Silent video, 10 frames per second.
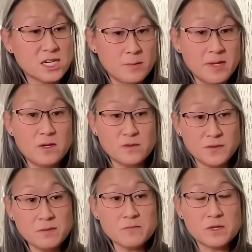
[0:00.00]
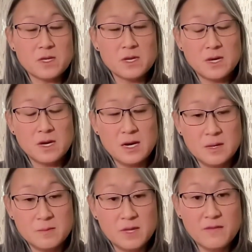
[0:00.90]
can be useful.
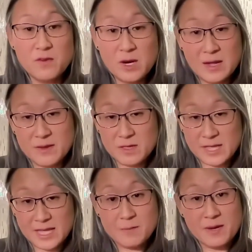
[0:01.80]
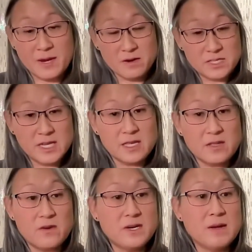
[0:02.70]
If you're having leg pain or
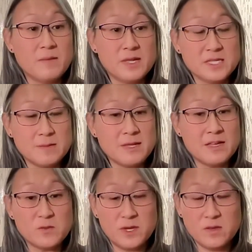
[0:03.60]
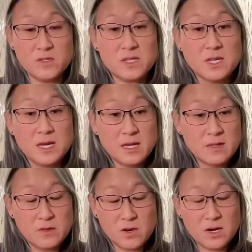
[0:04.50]
tingling or numbness, sometimes we use,
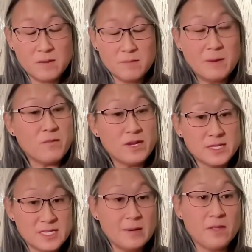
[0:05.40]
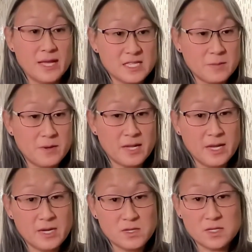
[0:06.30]
they're called membrane stabilizing
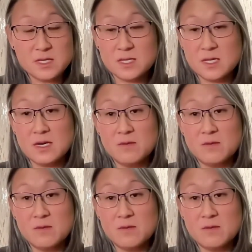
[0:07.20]
medications.